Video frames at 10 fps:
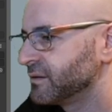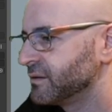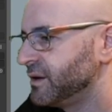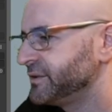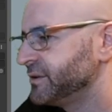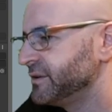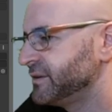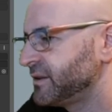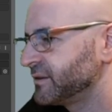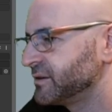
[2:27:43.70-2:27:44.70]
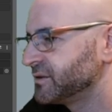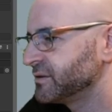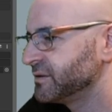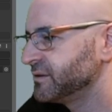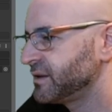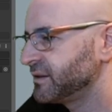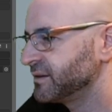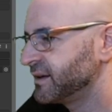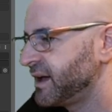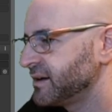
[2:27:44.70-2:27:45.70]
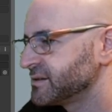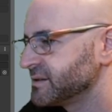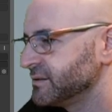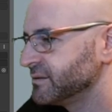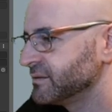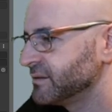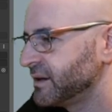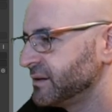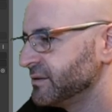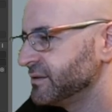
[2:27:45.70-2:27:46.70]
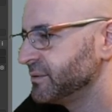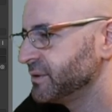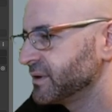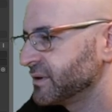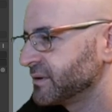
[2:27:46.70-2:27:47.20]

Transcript: Also, there's nothing to catch, so I know this ain't working.